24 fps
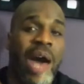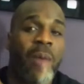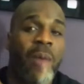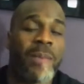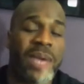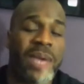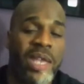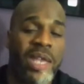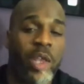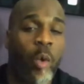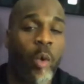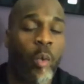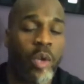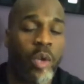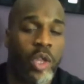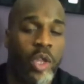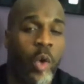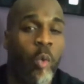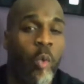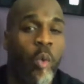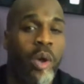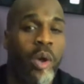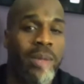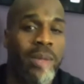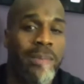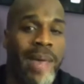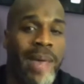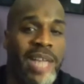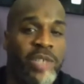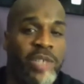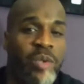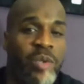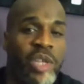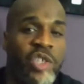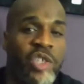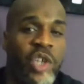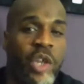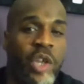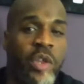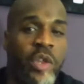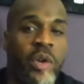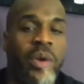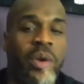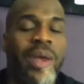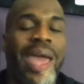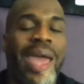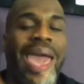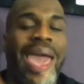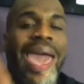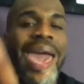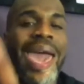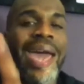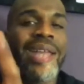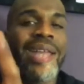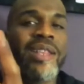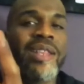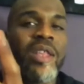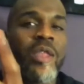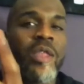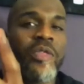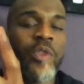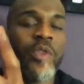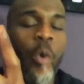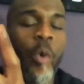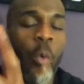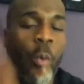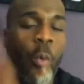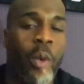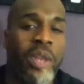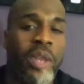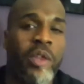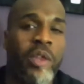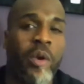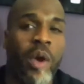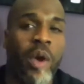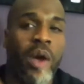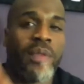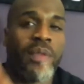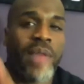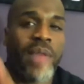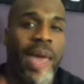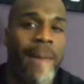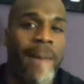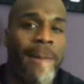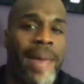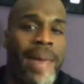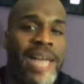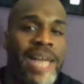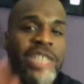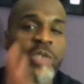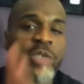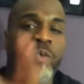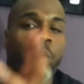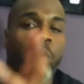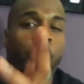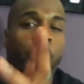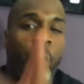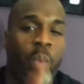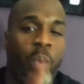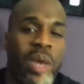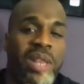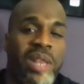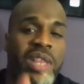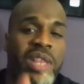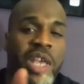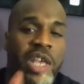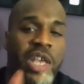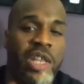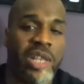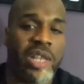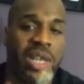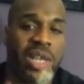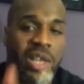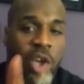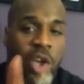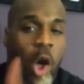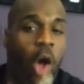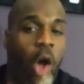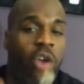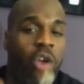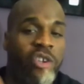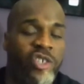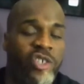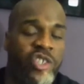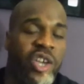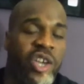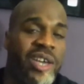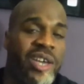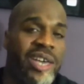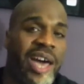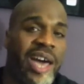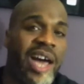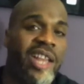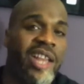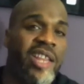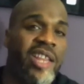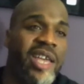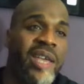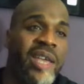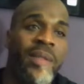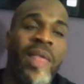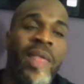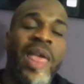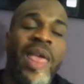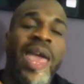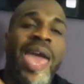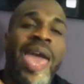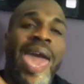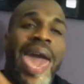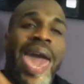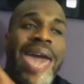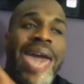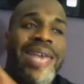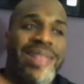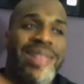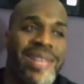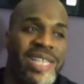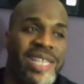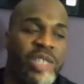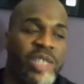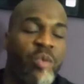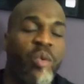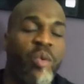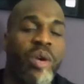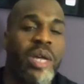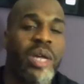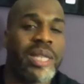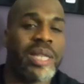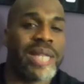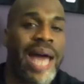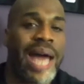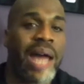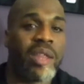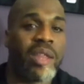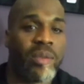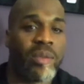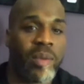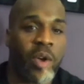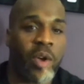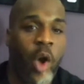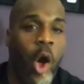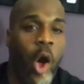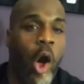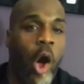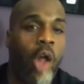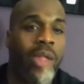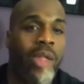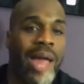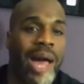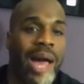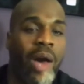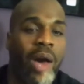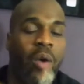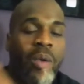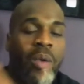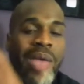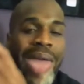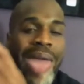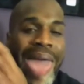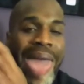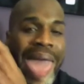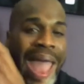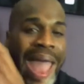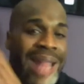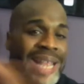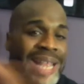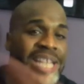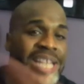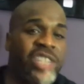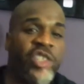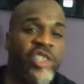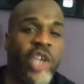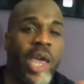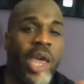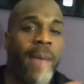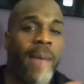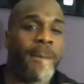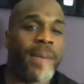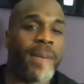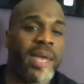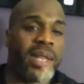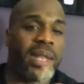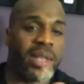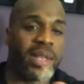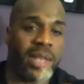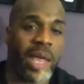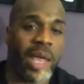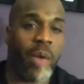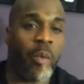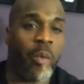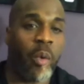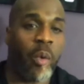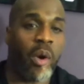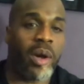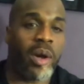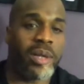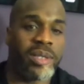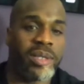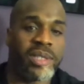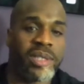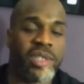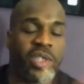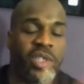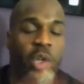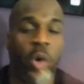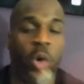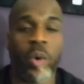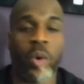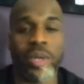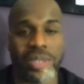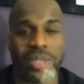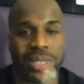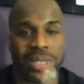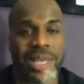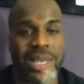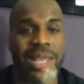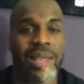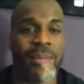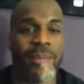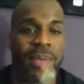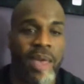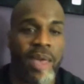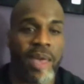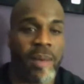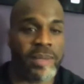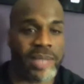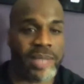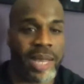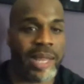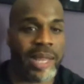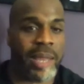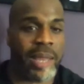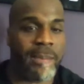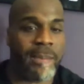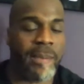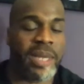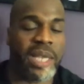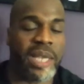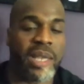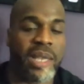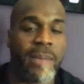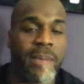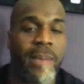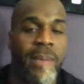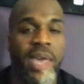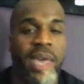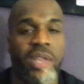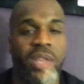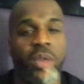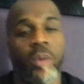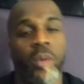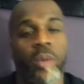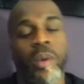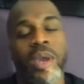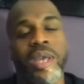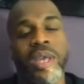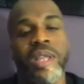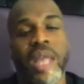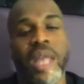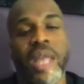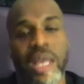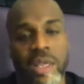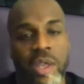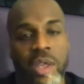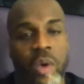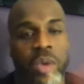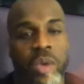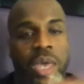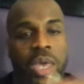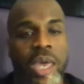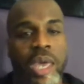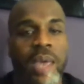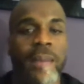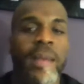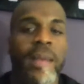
be in a one-on-one match with each other. And the winner of that match will win the Call Your Shot Gauntlet. And this will allow them to call out any champion that they want. So then it becomes kind of like Money in the Bank in a way, like low key.